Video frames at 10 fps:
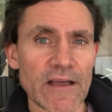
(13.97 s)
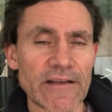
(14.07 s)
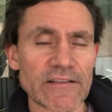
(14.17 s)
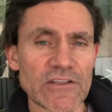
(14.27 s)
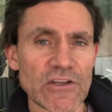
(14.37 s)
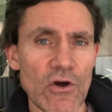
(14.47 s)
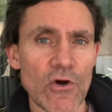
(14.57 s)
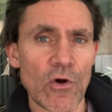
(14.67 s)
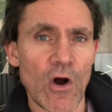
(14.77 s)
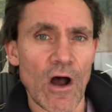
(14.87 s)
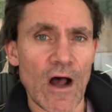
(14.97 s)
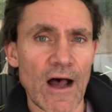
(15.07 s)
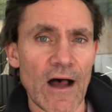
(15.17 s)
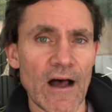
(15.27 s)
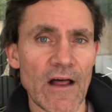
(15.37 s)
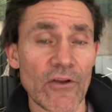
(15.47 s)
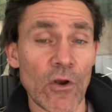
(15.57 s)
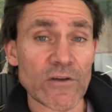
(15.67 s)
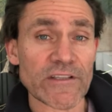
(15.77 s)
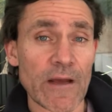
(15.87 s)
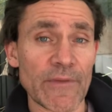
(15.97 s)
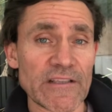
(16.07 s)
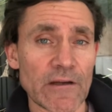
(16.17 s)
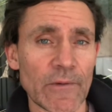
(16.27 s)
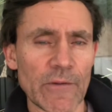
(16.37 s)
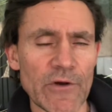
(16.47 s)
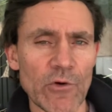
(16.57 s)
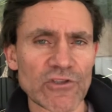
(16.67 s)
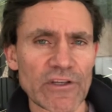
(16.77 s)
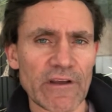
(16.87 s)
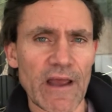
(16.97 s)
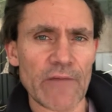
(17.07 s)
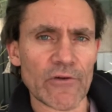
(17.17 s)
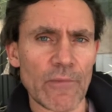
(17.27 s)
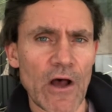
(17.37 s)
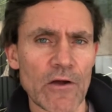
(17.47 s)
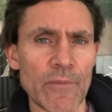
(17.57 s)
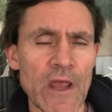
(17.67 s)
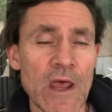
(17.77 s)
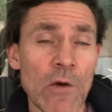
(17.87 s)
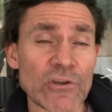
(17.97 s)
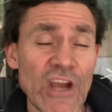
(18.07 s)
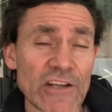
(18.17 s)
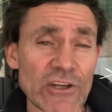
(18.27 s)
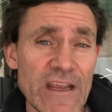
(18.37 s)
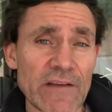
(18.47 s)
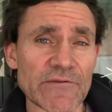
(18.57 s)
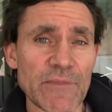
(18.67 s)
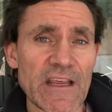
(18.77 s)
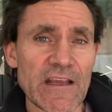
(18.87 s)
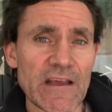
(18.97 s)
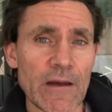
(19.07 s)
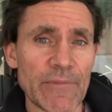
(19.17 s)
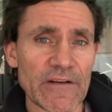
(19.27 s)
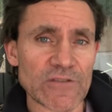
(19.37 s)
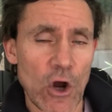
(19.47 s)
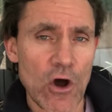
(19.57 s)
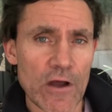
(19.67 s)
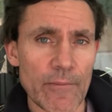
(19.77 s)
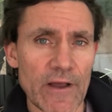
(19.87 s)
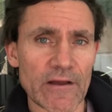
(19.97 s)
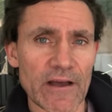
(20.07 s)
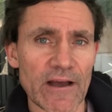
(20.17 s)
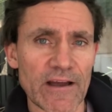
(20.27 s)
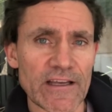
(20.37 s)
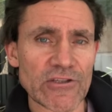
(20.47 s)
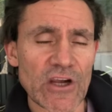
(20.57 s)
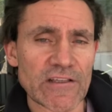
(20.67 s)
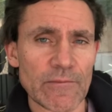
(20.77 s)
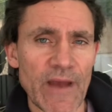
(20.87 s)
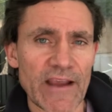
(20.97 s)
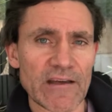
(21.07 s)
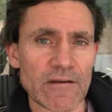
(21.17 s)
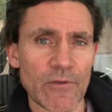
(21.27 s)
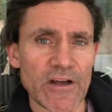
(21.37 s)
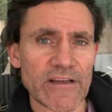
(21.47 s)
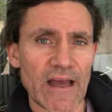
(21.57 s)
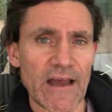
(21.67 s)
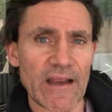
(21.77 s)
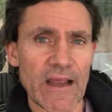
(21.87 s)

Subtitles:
And so the lockdown means I'm going to be watching the game from home, which actually gives me a bit of time injected back into my day.